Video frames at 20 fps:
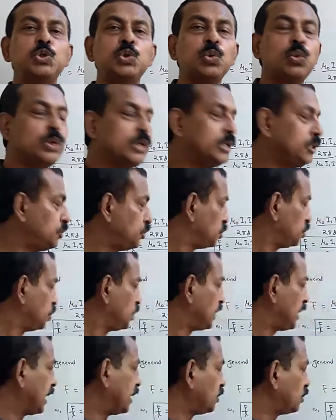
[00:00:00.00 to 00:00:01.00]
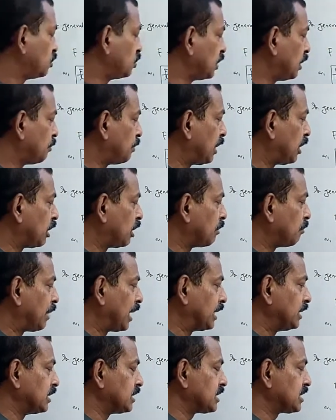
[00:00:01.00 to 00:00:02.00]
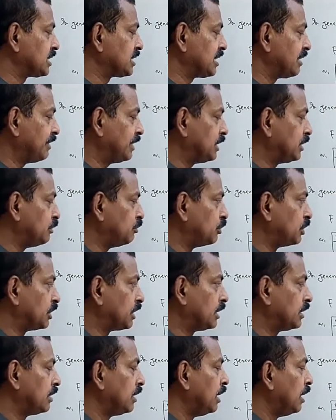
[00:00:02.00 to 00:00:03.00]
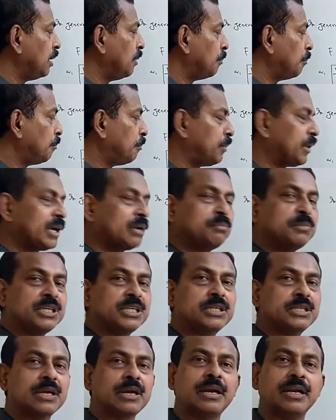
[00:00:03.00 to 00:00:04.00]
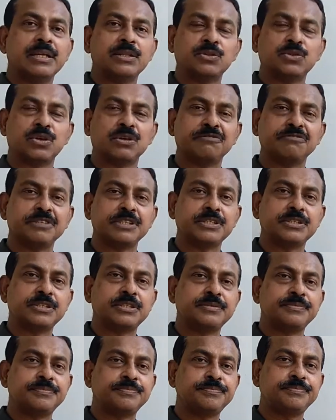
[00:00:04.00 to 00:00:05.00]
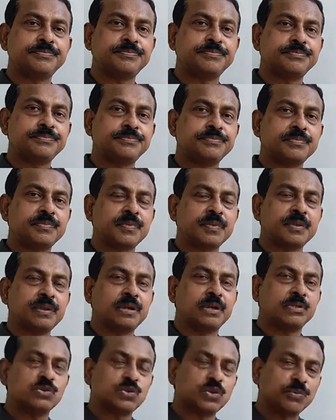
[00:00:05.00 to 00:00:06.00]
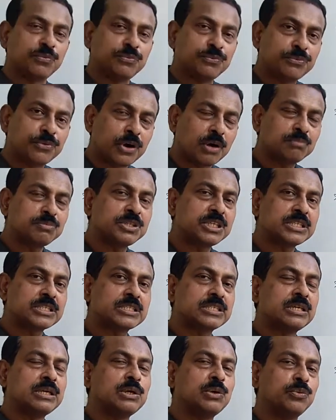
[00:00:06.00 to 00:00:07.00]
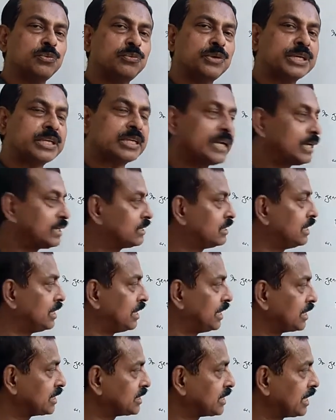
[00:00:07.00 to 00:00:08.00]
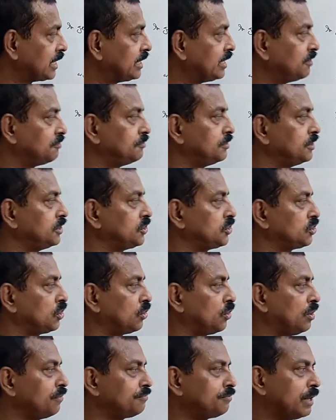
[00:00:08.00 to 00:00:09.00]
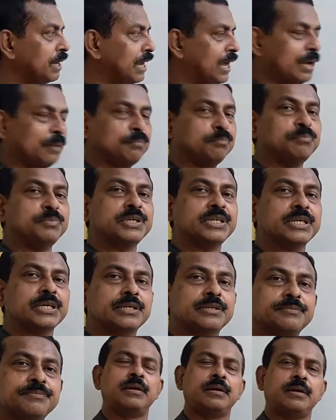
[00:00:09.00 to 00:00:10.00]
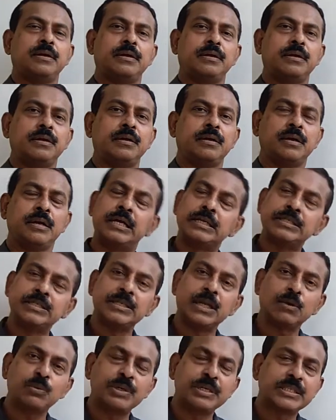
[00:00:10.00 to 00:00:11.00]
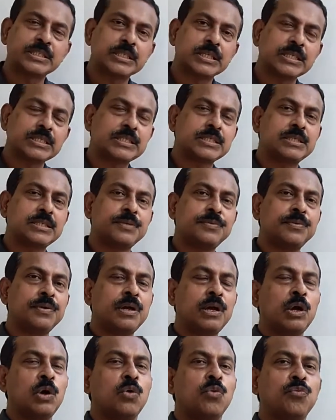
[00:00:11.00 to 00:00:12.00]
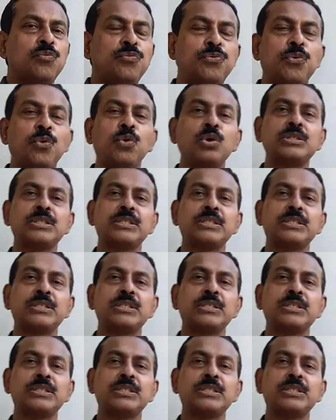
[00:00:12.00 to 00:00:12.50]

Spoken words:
10 to the power minus 7 Newton per meter length of it. So from this we get the SI definition of ampere. Let's now discuss force and torque